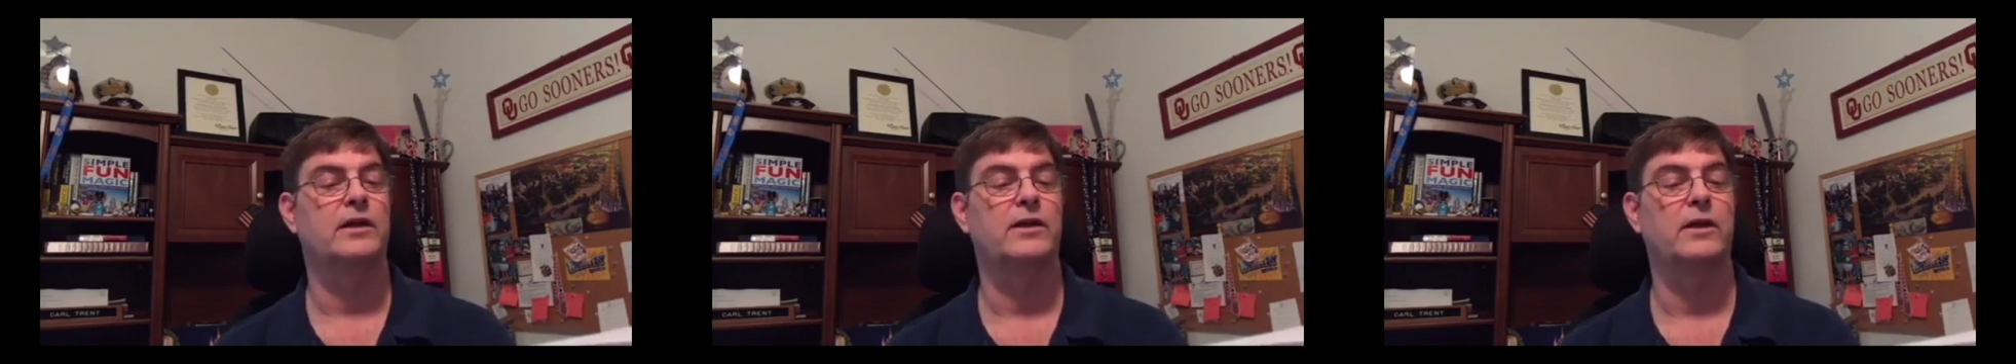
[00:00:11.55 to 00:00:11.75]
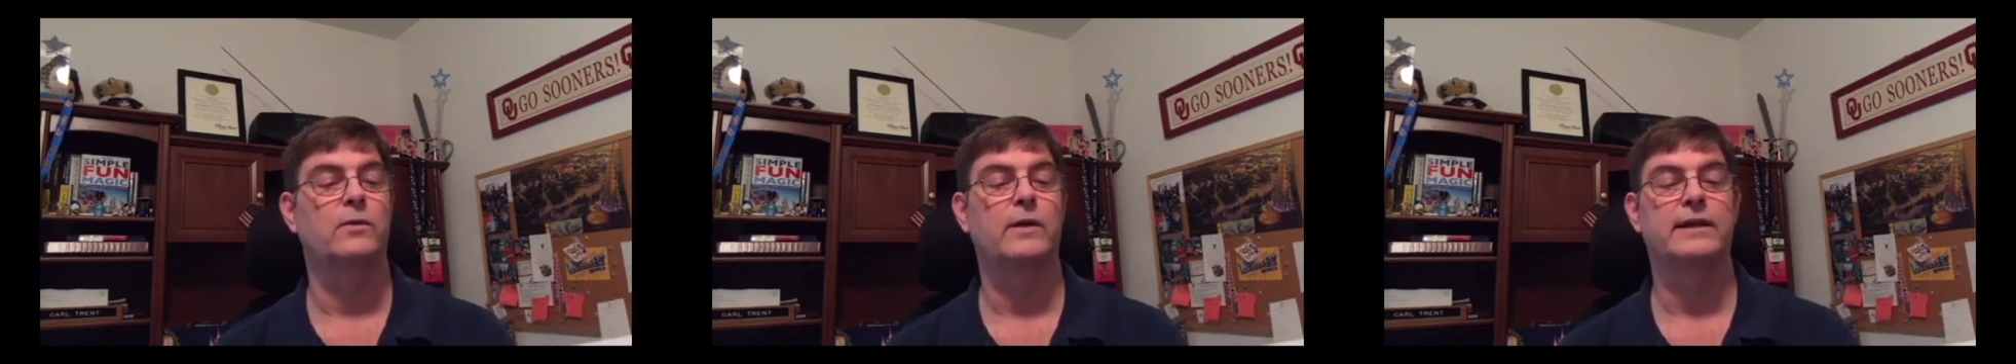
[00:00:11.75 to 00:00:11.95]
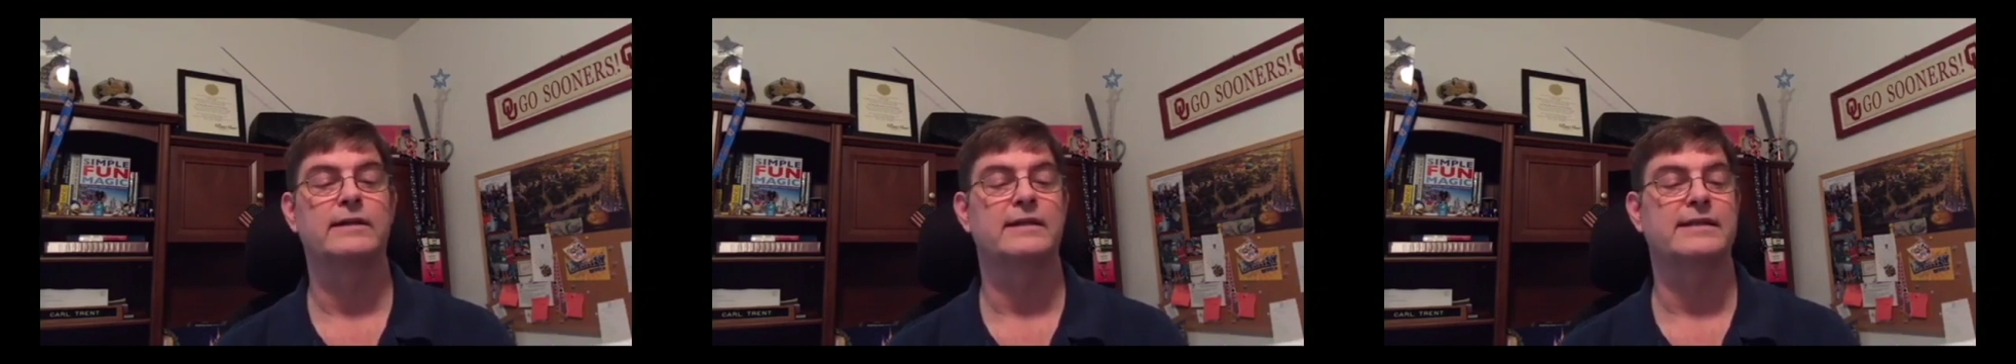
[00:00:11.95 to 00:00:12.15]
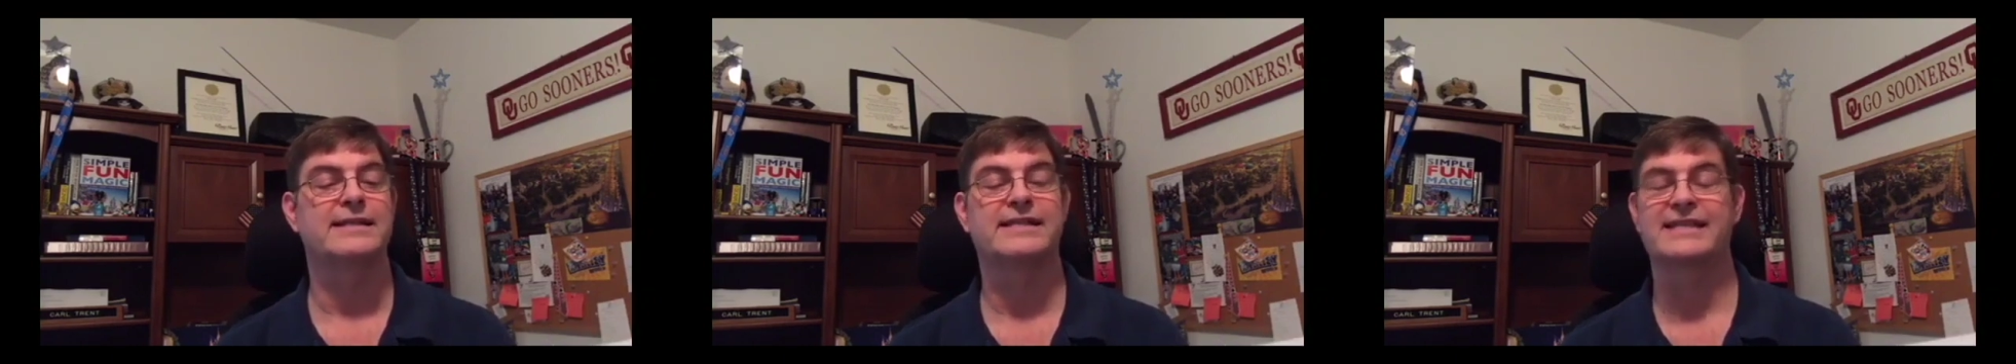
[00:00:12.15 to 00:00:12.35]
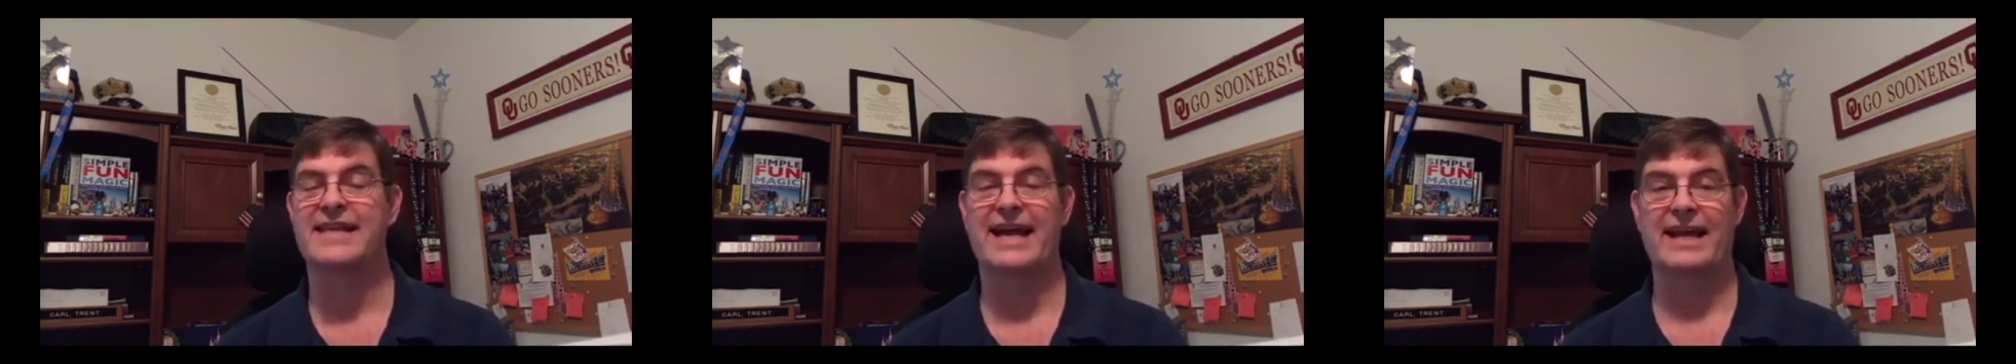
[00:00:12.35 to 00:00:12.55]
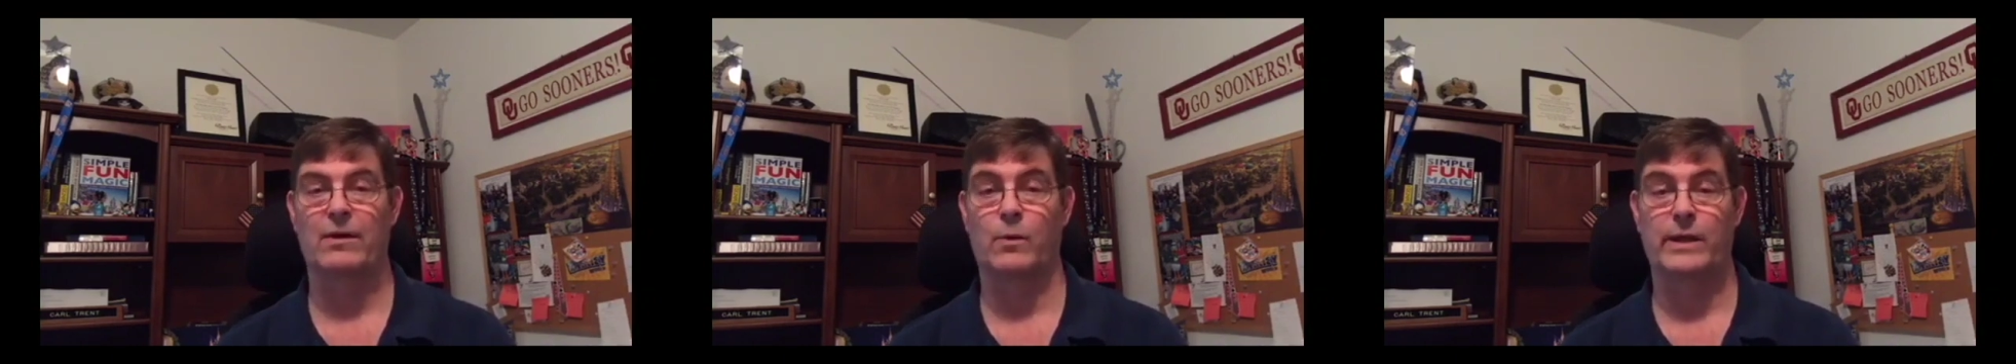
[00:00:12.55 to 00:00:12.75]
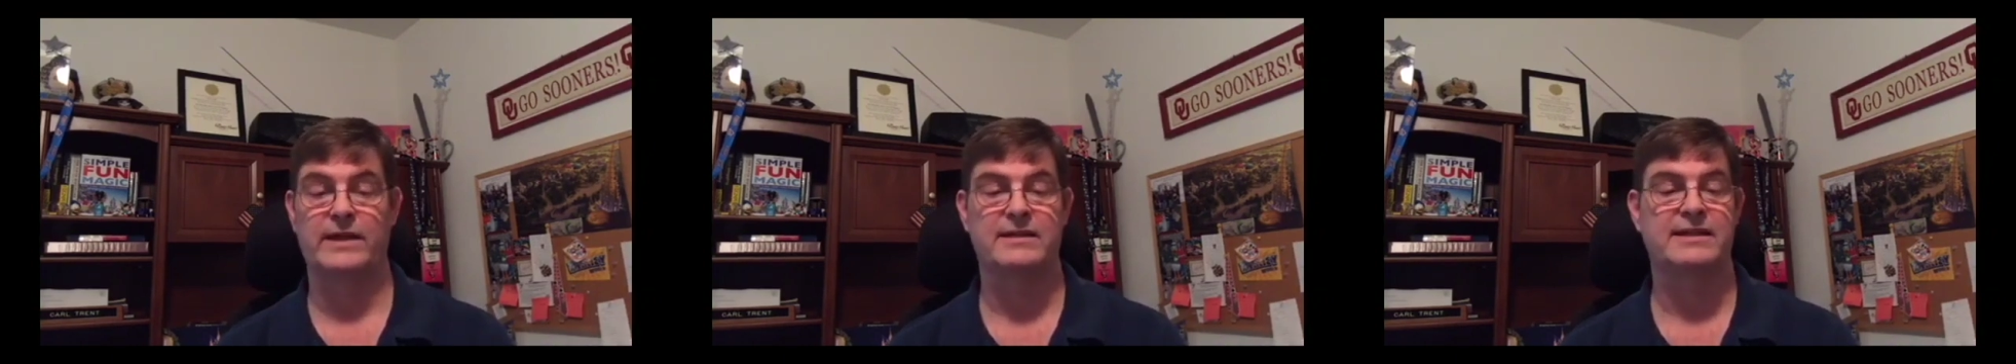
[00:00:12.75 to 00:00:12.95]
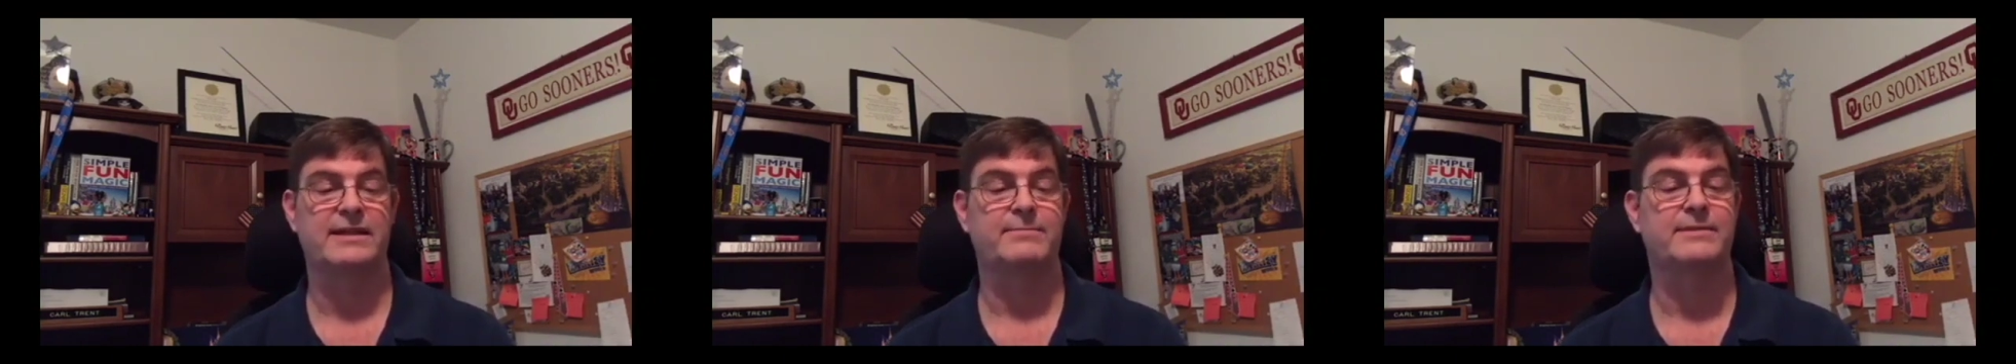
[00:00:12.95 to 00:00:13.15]
going the second week
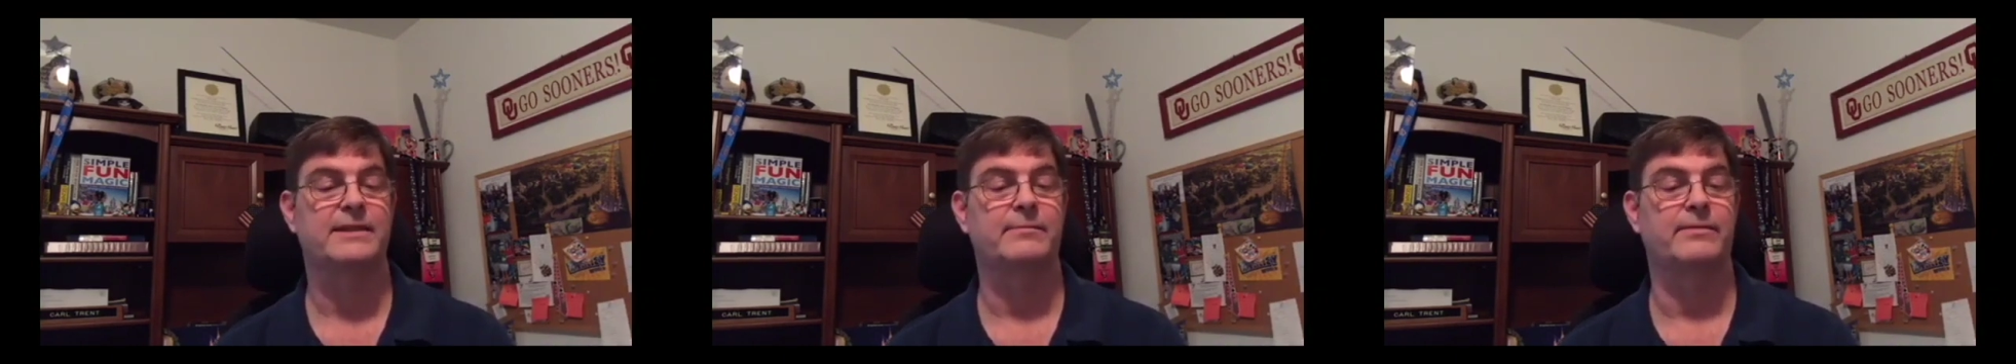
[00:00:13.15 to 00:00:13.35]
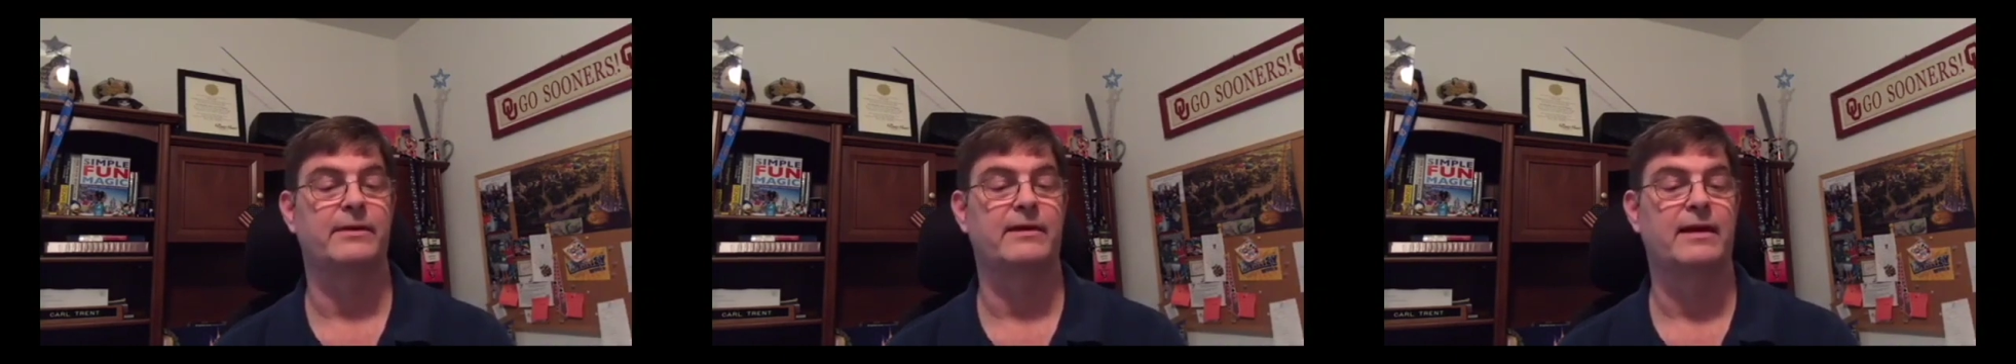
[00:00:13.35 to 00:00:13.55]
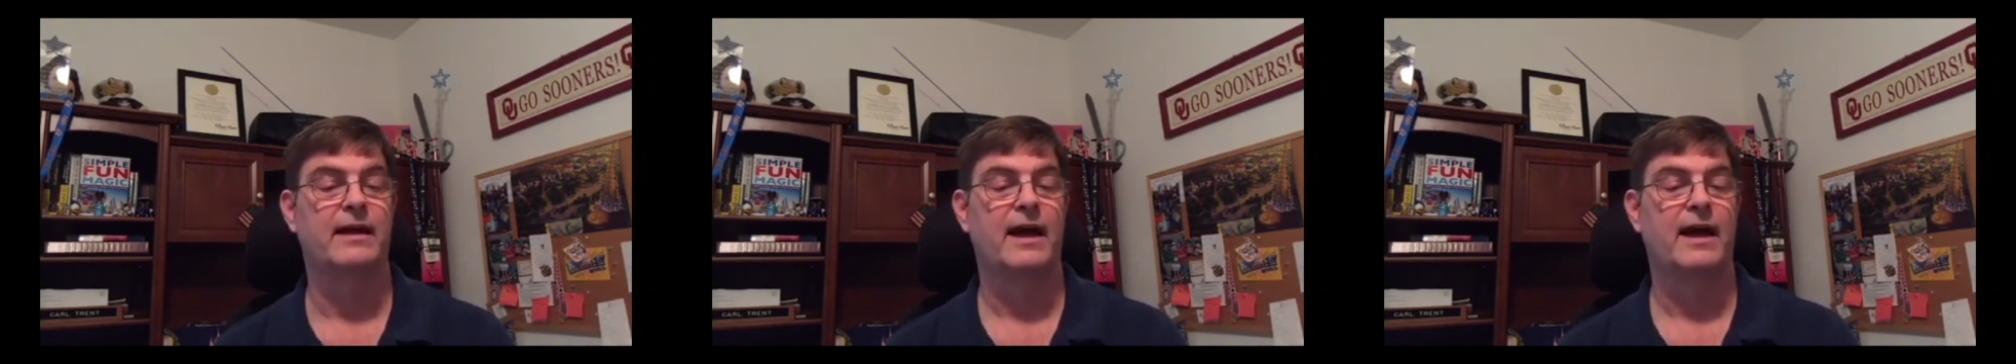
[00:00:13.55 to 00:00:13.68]
of September.